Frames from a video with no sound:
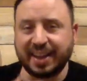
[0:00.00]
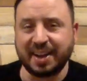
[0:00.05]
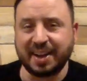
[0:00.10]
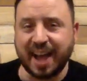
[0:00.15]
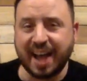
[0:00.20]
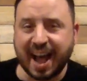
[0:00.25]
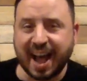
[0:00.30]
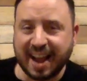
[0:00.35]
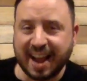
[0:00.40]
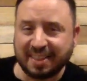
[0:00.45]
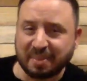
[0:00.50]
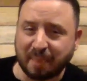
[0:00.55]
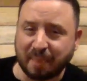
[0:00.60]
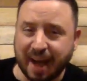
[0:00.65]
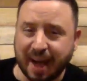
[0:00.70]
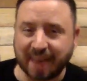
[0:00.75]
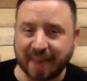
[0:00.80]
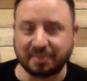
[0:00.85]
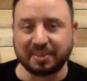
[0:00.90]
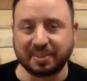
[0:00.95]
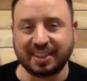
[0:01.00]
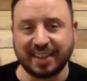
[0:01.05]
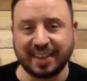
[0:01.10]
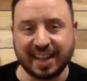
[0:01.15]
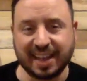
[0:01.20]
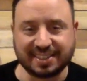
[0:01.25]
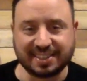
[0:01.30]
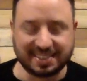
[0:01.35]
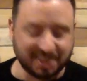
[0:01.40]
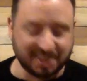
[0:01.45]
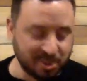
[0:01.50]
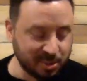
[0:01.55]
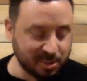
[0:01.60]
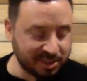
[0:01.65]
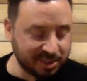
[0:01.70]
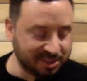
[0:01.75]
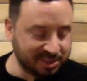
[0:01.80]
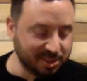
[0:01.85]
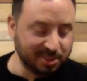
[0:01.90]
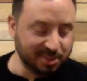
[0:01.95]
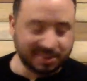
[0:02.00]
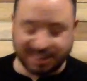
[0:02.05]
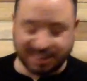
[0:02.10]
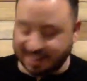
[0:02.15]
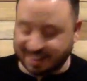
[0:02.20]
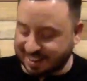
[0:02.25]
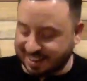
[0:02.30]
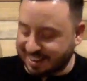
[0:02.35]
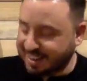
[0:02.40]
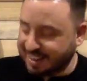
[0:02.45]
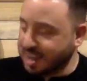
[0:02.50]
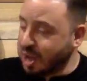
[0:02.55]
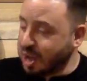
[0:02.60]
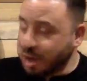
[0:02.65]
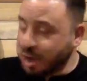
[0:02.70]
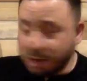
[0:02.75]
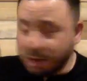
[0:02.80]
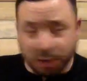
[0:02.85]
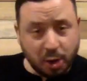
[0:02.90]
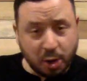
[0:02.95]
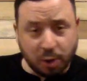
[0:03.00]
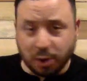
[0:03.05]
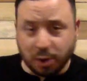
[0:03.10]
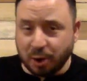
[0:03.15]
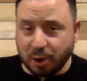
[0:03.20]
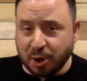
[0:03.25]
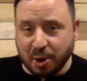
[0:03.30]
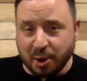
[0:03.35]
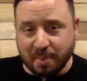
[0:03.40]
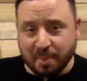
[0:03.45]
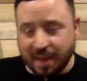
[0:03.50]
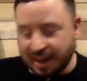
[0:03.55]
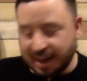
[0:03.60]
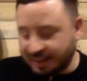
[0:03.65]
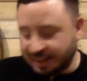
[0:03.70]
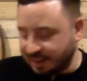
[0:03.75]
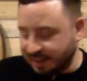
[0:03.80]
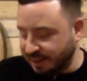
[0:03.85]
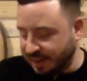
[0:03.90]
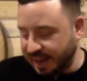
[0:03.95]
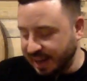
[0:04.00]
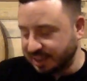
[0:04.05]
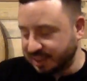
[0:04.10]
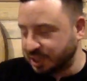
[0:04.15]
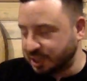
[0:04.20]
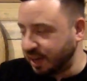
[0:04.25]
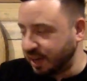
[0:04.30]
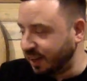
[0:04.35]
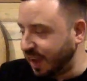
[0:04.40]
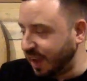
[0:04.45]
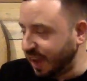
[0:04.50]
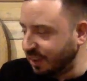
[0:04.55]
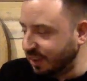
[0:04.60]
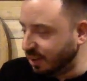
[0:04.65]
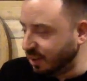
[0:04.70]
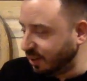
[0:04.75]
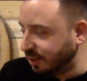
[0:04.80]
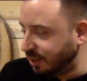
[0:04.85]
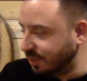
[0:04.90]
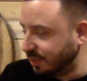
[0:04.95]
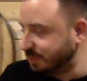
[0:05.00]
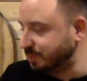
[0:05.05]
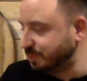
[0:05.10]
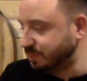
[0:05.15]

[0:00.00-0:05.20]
an eye at the bottom of the glass to see who's this who's. No, no, no, Monica. You can't check. You can't look.